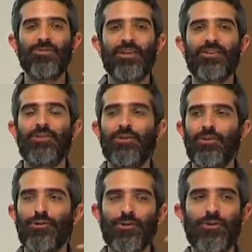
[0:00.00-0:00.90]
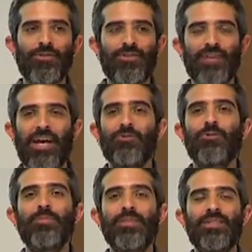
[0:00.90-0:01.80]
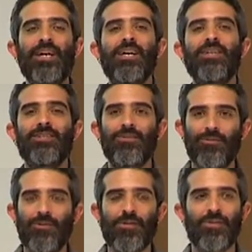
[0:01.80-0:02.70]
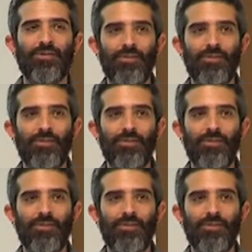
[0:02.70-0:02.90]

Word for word: then your tag will be signed with a,